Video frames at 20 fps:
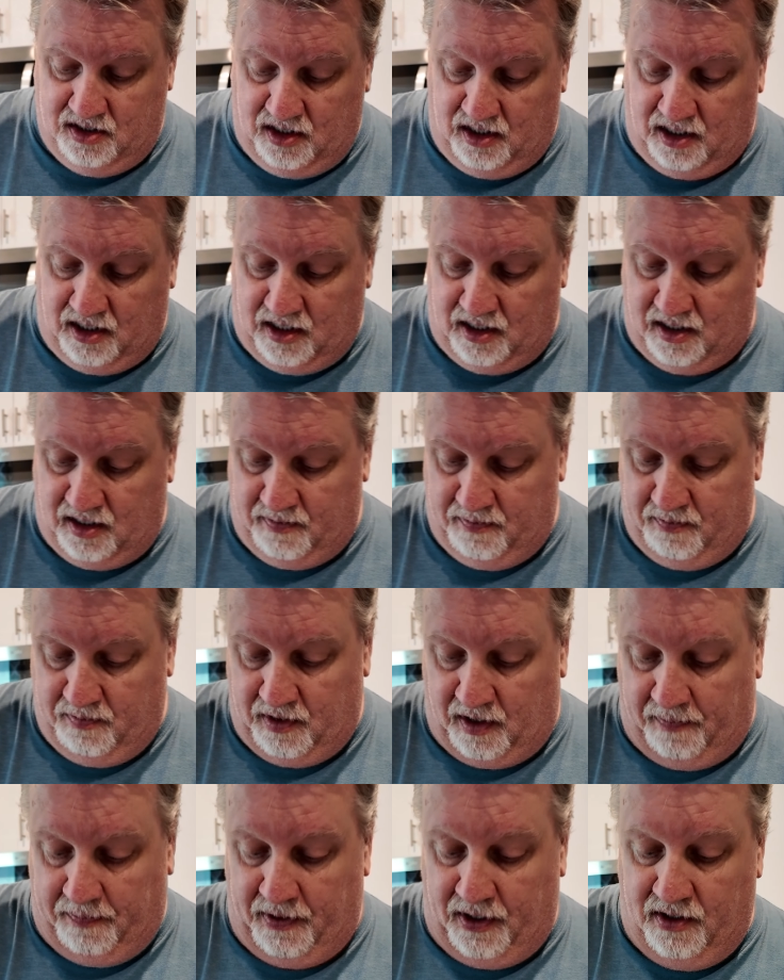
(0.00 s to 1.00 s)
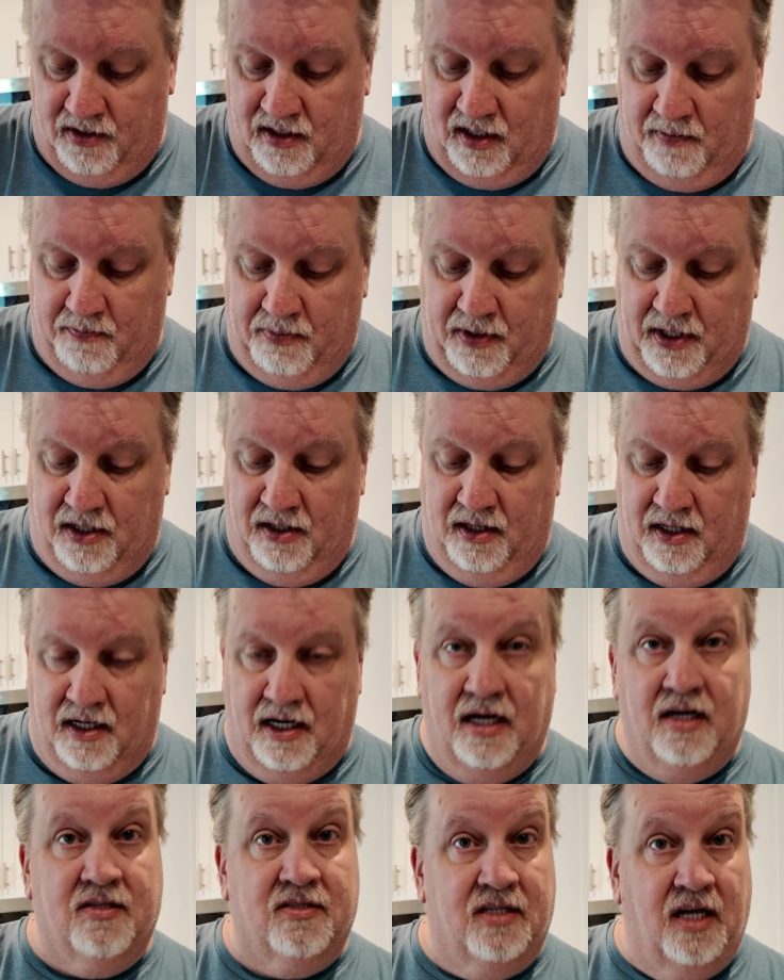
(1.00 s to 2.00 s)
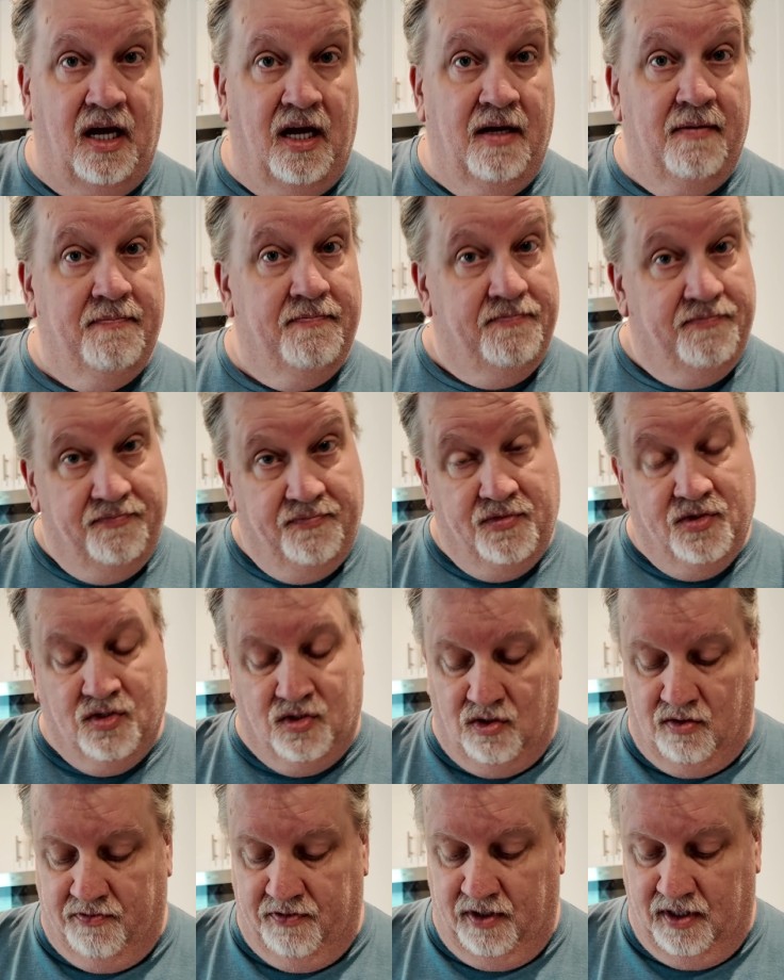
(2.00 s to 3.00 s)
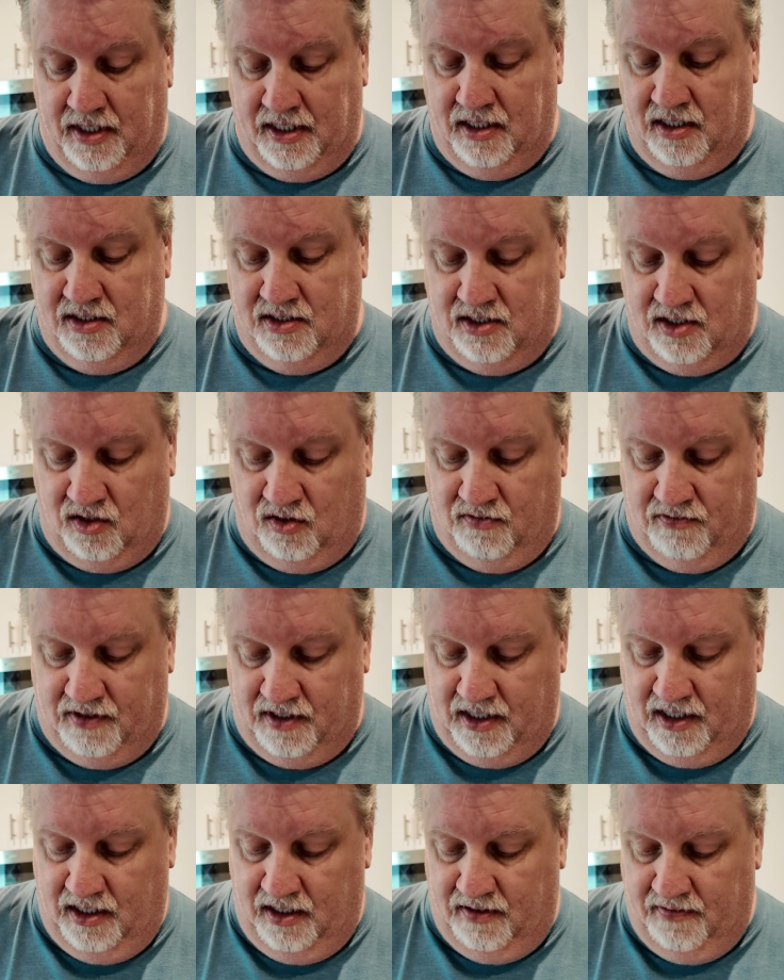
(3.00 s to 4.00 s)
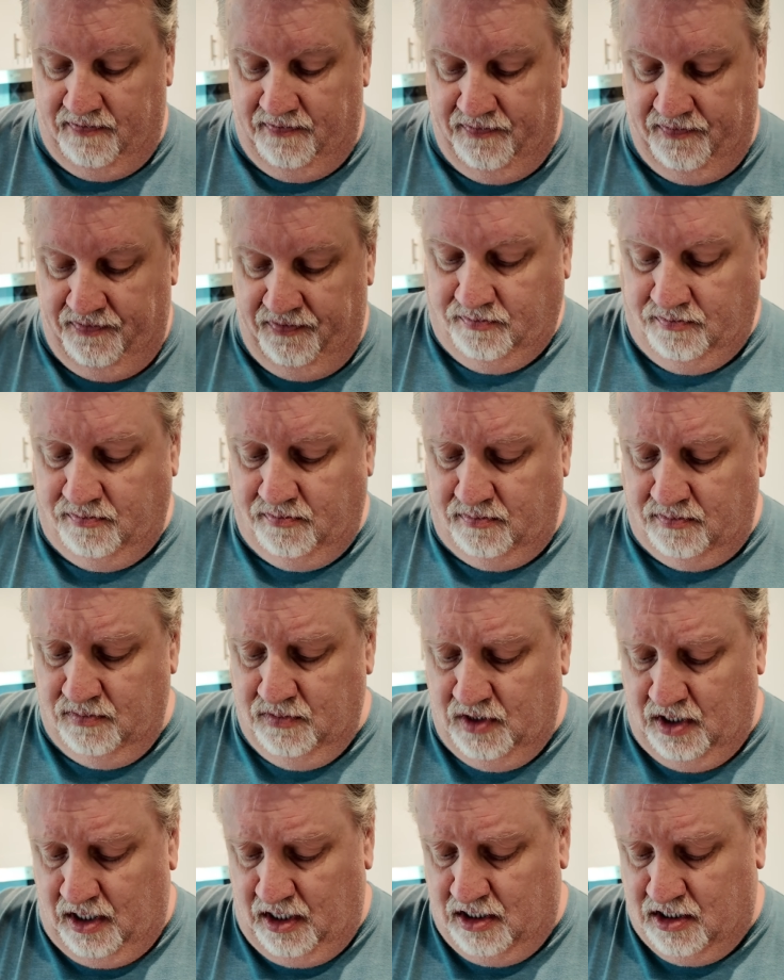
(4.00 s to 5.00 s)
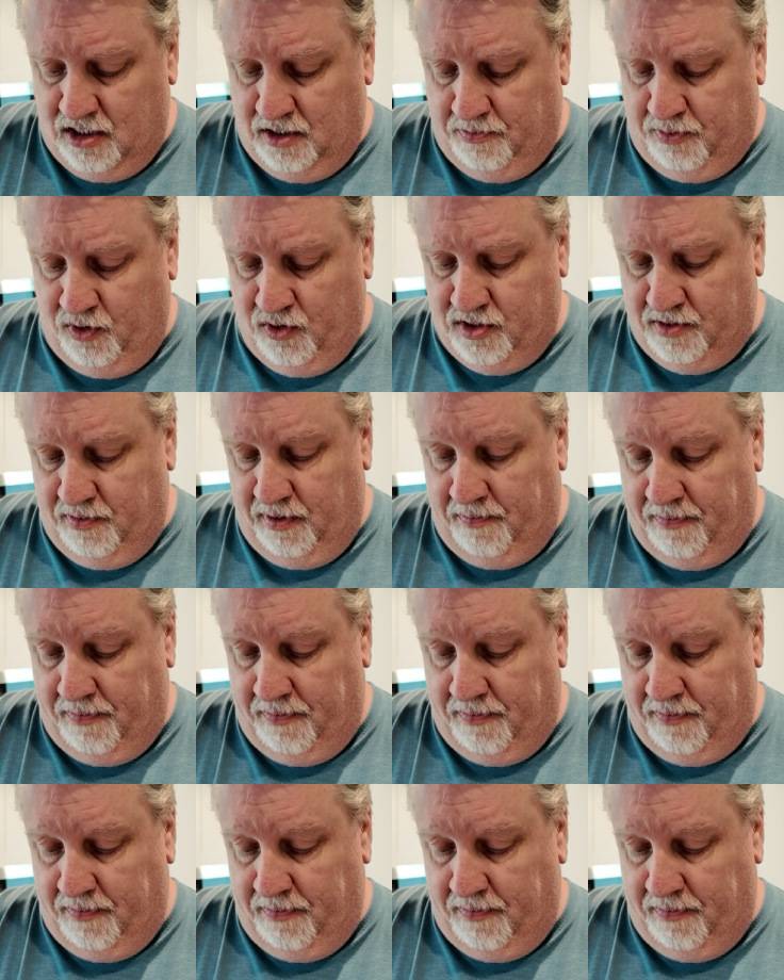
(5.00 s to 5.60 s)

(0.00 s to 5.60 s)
apparently better the next day. So if you let it sit overnight, it's supposed to be